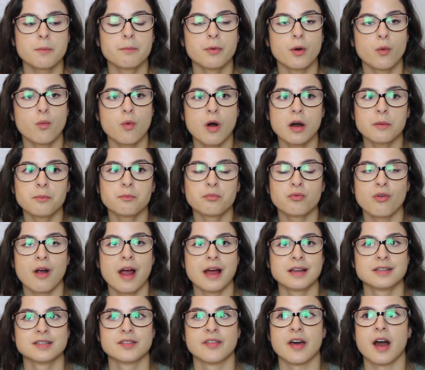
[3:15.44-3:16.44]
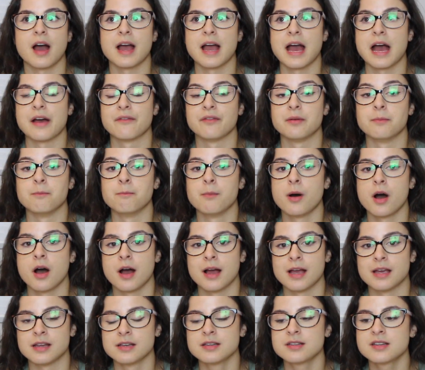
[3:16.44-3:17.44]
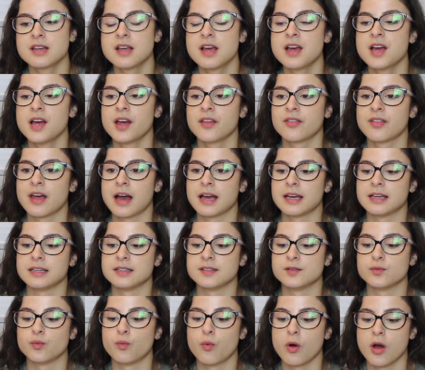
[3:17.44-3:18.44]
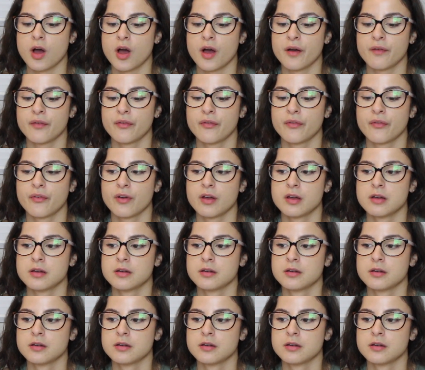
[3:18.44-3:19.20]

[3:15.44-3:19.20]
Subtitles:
But one brand that I have in mind that is worth